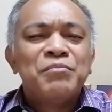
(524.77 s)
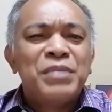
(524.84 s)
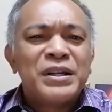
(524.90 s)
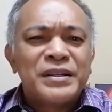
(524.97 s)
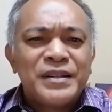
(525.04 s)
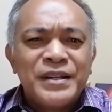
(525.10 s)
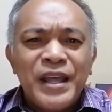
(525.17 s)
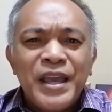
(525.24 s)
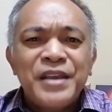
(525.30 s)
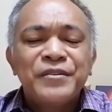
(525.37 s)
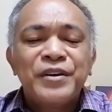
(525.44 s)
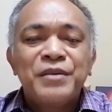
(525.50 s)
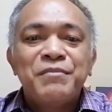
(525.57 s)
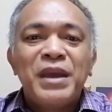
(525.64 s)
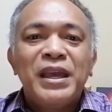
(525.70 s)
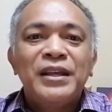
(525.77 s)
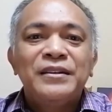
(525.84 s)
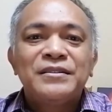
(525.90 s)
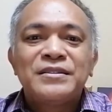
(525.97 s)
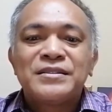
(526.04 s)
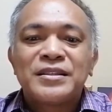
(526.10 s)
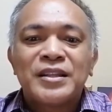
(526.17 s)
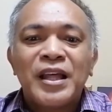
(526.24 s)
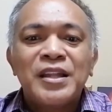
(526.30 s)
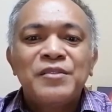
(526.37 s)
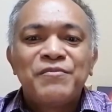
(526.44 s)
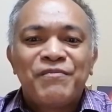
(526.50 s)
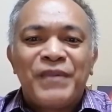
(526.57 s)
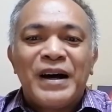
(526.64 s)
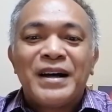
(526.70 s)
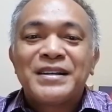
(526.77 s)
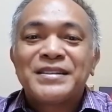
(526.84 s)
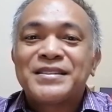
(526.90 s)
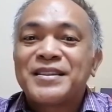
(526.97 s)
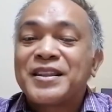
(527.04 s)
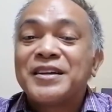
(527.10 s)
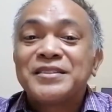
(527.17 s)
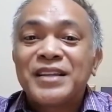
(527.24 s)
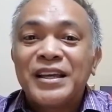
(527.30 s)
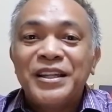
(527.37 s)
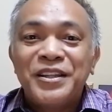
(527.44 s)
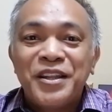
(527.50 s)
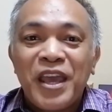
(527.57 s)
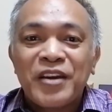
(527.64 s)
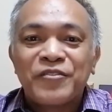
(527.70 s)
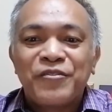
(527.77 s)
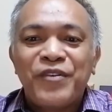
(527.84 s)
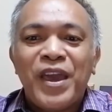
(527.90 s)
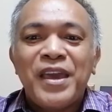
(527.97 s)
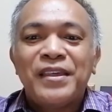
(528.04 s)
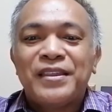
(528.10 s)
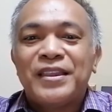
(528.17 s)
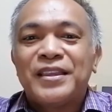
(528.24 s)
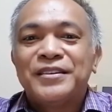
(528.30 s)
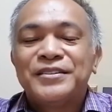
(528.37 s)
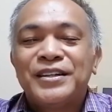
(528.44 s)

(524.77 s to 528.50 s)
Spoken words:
but they remained steadfast in their faith.